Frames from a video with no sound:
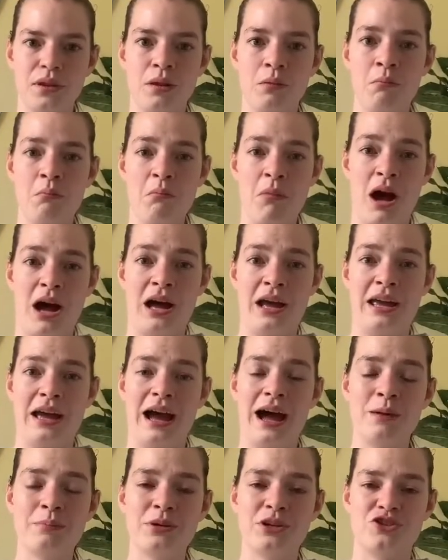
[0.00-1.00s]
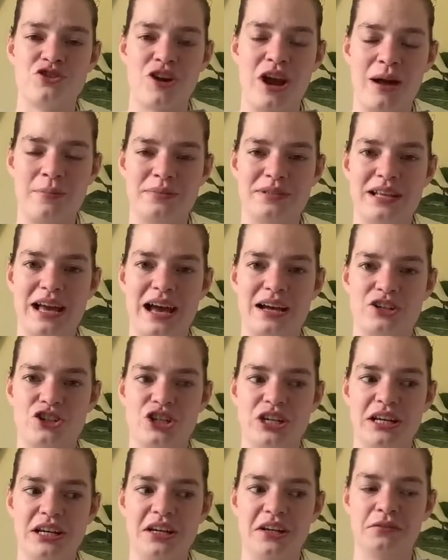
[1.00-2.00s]
my upper traps
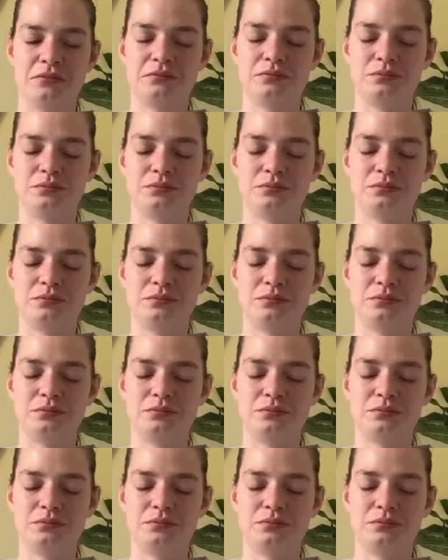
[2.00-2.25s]
actually